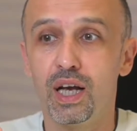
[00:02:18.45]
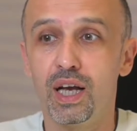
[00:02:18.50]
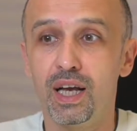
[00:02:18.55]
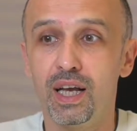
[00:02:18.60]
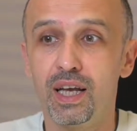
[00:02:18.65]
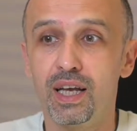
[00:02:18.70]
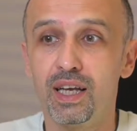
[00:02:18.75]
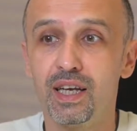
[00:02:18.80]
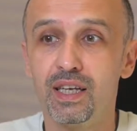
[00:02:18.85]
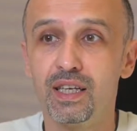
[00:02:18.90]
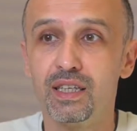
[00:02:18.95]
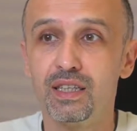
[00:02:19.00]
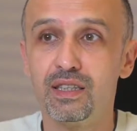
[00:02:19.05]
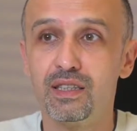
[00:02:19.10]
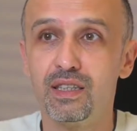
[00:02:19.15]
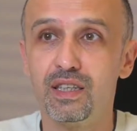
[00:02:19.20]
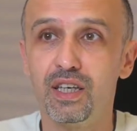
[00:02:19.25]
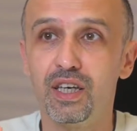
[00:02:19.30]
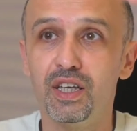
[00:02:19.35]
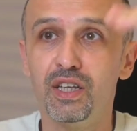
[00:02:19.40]

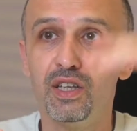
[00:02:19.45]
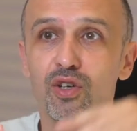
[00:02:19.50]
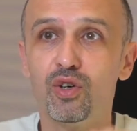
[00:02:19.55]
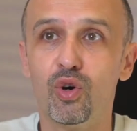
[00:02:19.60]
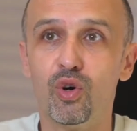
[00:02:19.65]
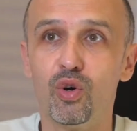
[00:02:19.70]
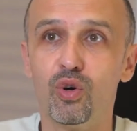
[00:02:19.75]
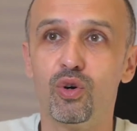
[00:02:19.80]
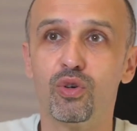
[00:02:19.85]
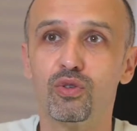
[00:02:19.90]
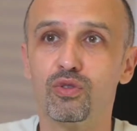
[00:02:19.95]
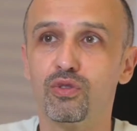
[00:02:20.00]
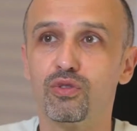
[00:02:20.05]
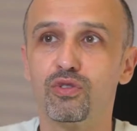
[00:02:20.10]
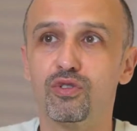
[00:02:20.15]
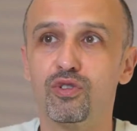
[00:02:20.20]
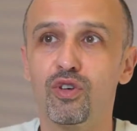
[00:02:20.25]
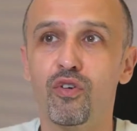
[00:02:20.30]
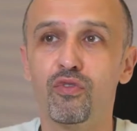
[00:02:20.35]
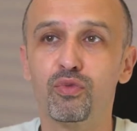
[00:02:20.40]
uh, in your
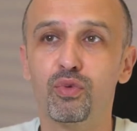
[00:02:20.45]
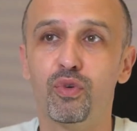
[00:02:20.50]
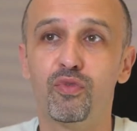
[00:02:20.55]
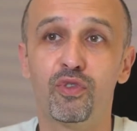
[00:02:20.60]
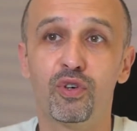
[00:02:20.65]
software.